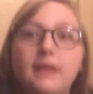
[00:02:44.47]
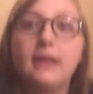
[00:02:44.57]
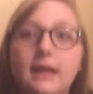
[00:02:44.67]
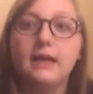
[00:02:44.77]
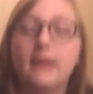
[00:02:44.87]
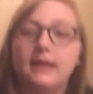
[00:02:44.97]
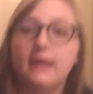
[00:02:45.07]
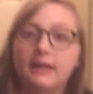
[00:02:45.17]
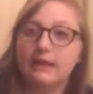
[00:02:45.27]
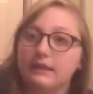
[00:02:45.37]

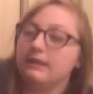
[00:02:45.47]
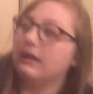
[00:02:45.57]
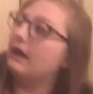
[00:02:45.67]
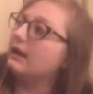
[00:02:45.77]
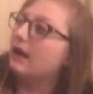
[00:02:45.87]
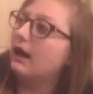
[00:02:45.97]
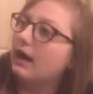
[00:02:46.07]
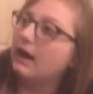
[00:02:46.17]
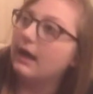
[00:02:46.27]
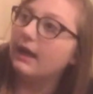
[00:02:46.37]
and that
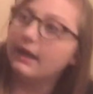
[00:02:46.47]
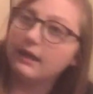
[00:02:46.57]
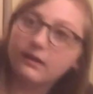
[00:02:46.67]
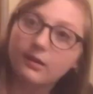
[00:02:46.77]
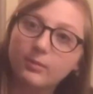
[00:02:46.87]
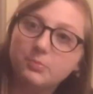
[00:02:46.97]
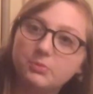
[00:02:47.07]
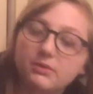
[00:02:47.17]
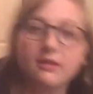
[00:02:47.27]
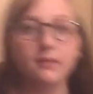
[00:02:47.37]
I come up
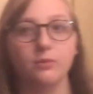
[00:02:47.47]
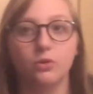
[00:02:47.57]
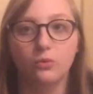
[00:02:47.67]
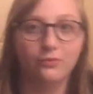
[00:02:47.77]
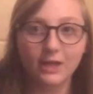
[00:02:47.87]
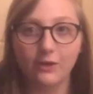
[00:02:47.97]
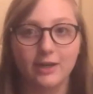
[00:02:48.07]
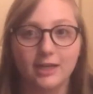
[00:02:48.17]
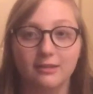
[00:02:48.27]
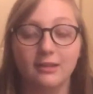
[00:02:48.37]
with some cool video
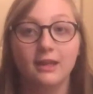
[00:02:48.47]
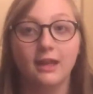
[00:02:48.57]
ideas.